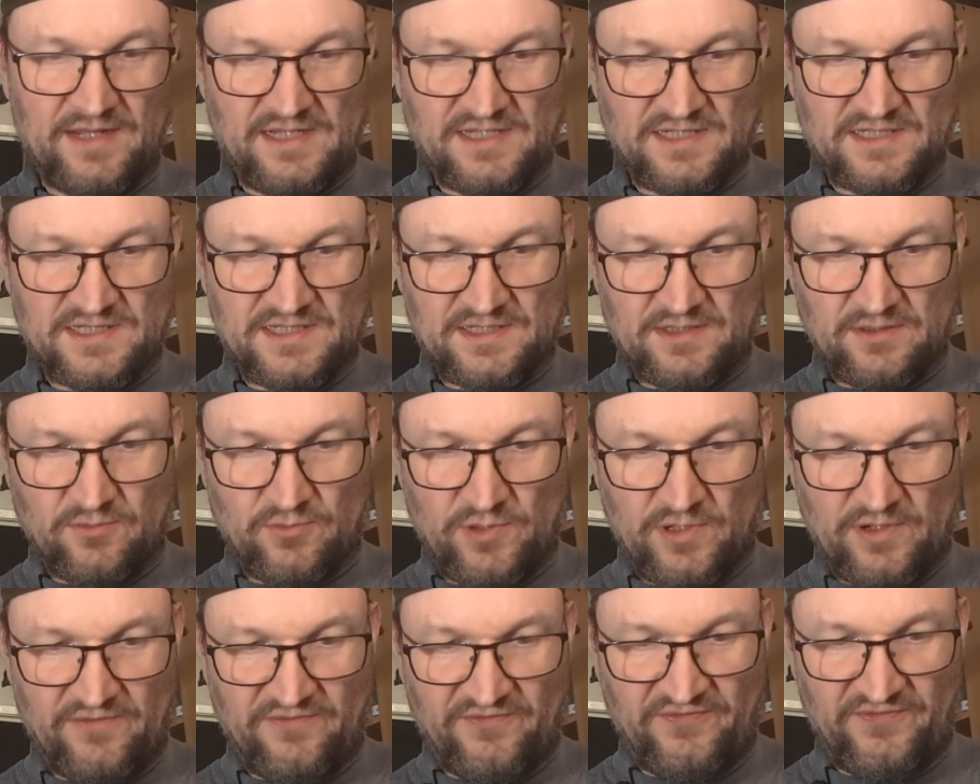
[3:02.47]
this
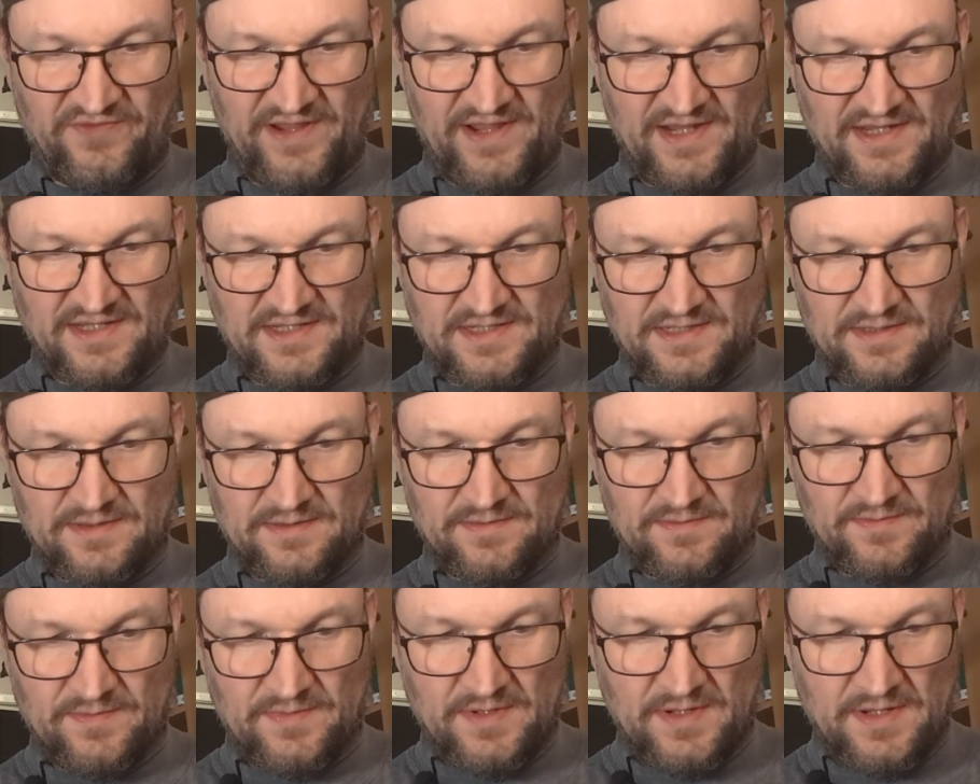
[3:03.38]
would fit.
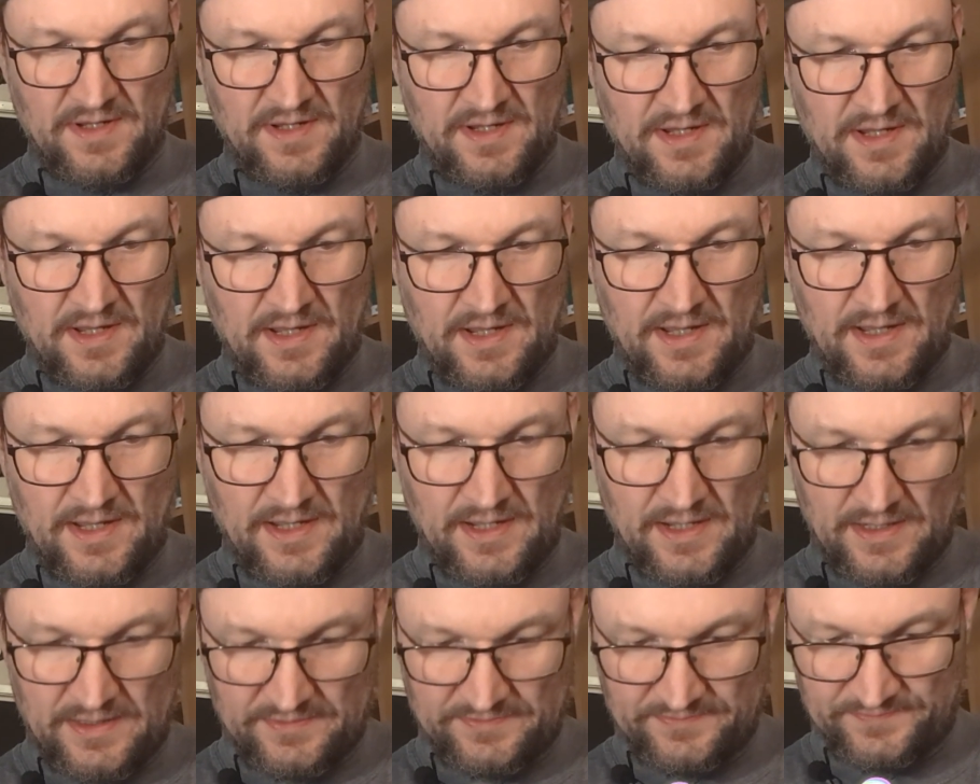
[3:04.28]

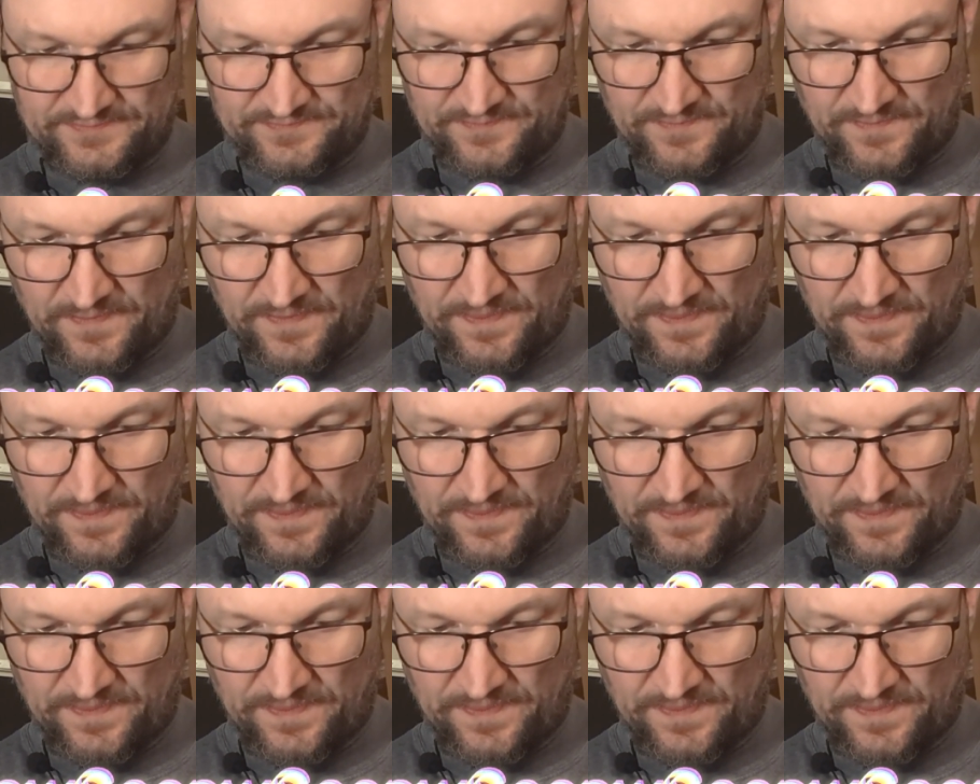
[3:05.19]
And